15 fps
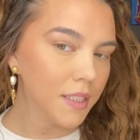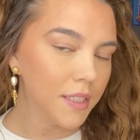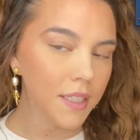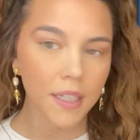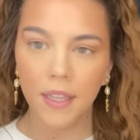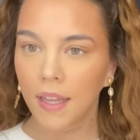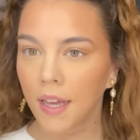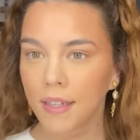
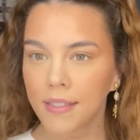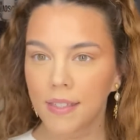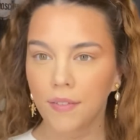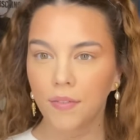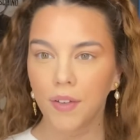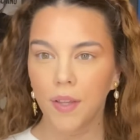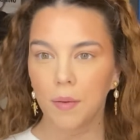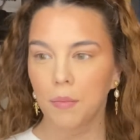And that's it
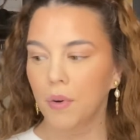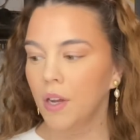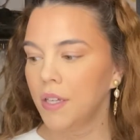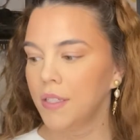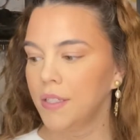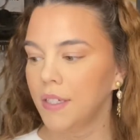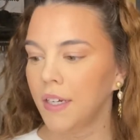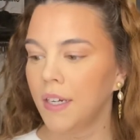for the
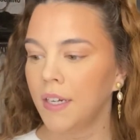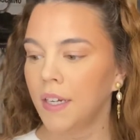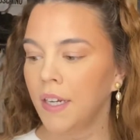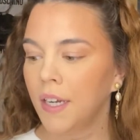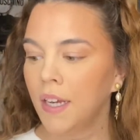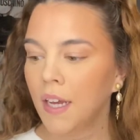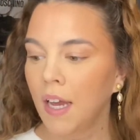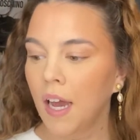bronzer.
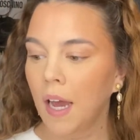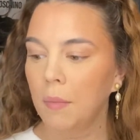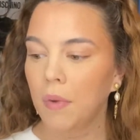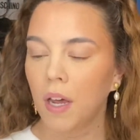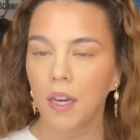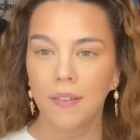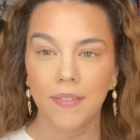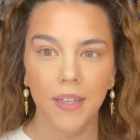I'm
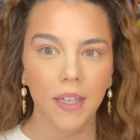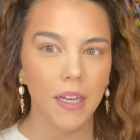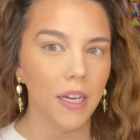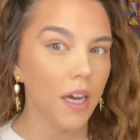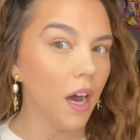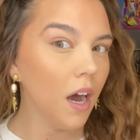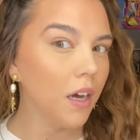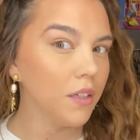not even gonna
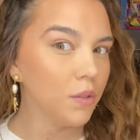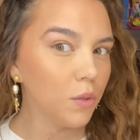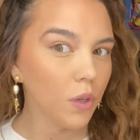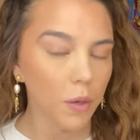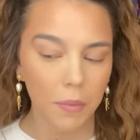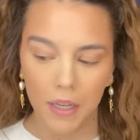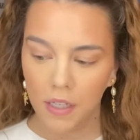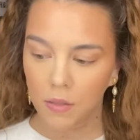contour
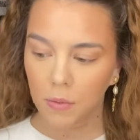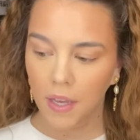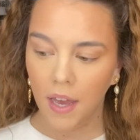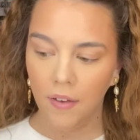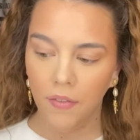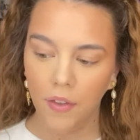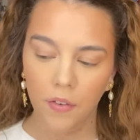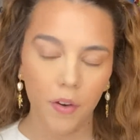because we
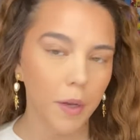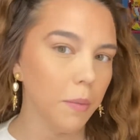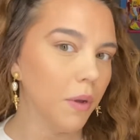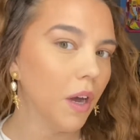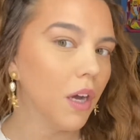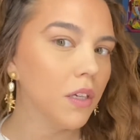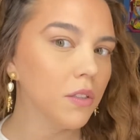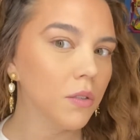have the cream
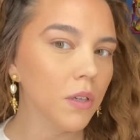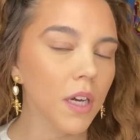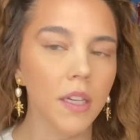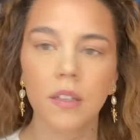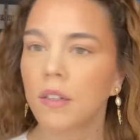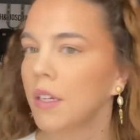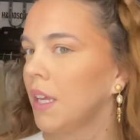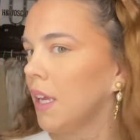contour
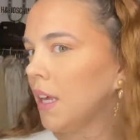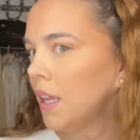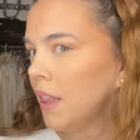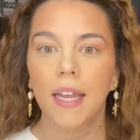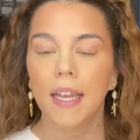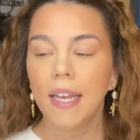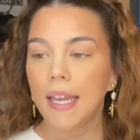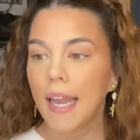underneath.
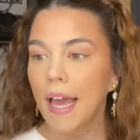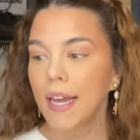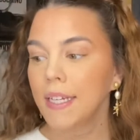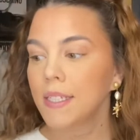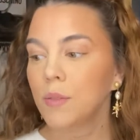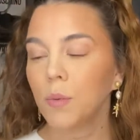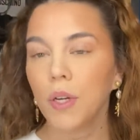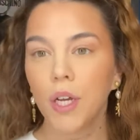
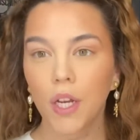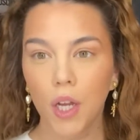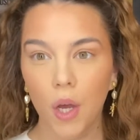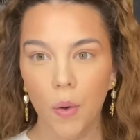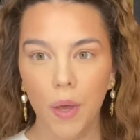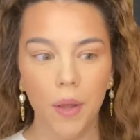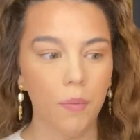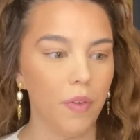Next, we're gonna
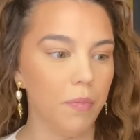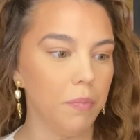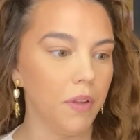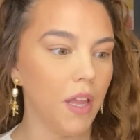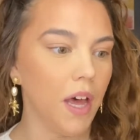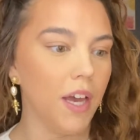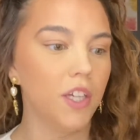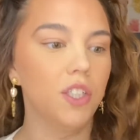go in with
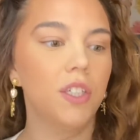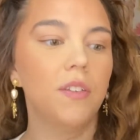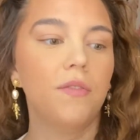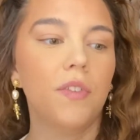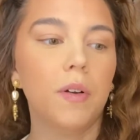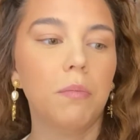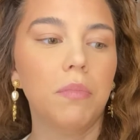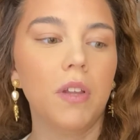blush. And
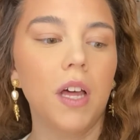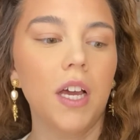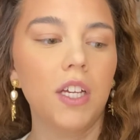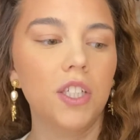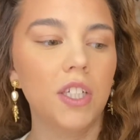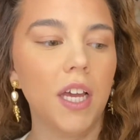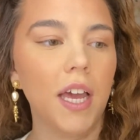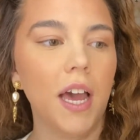for
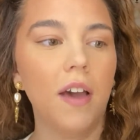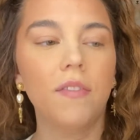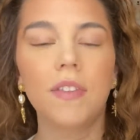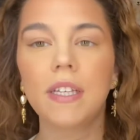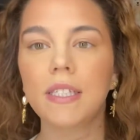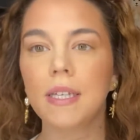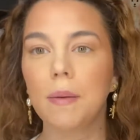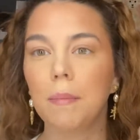blush, I have
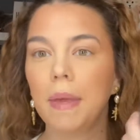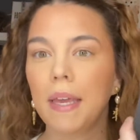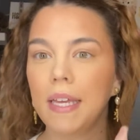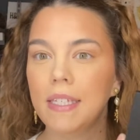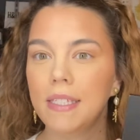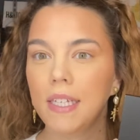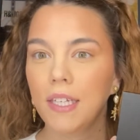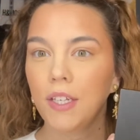this
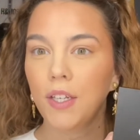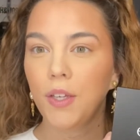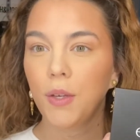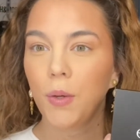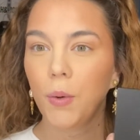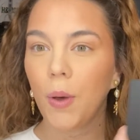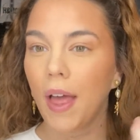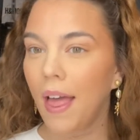amazing
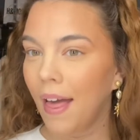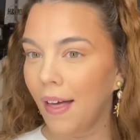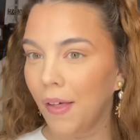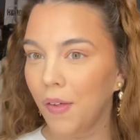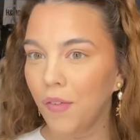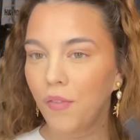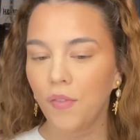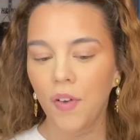new
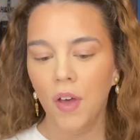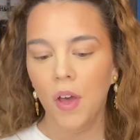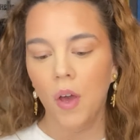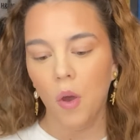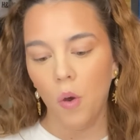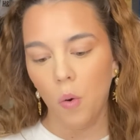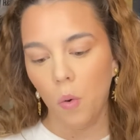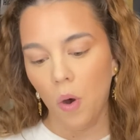e.l.f.
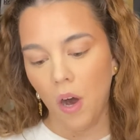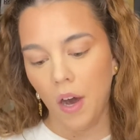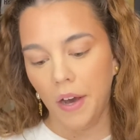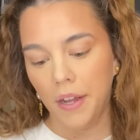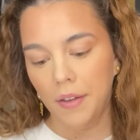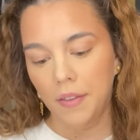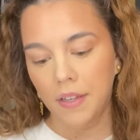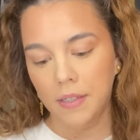
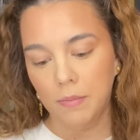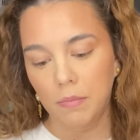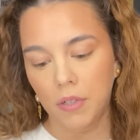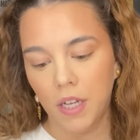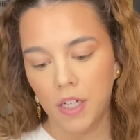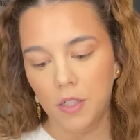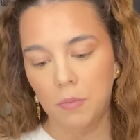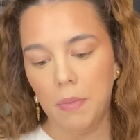Quad, this
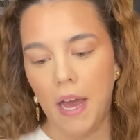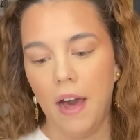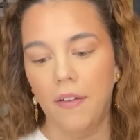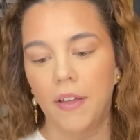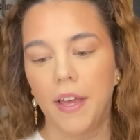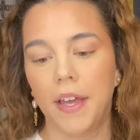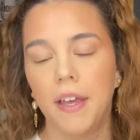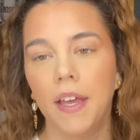blush
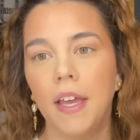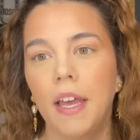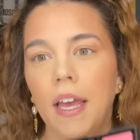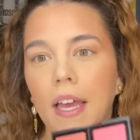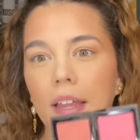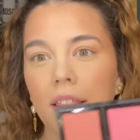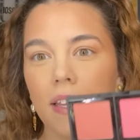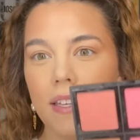palette.
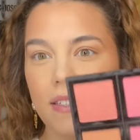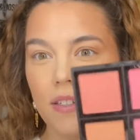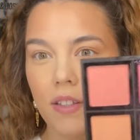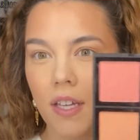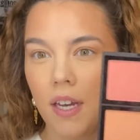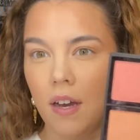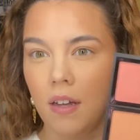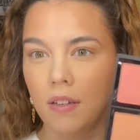And these are the
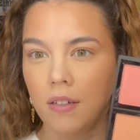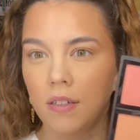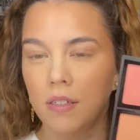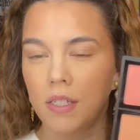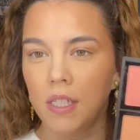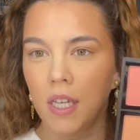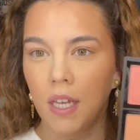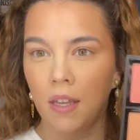
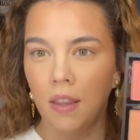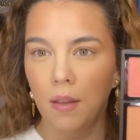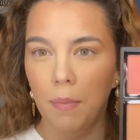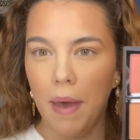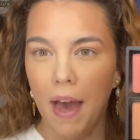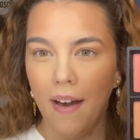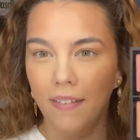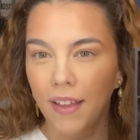colors in the
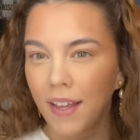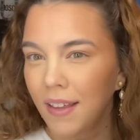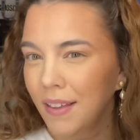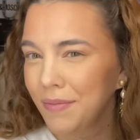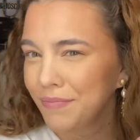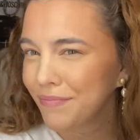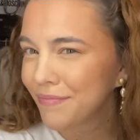palette.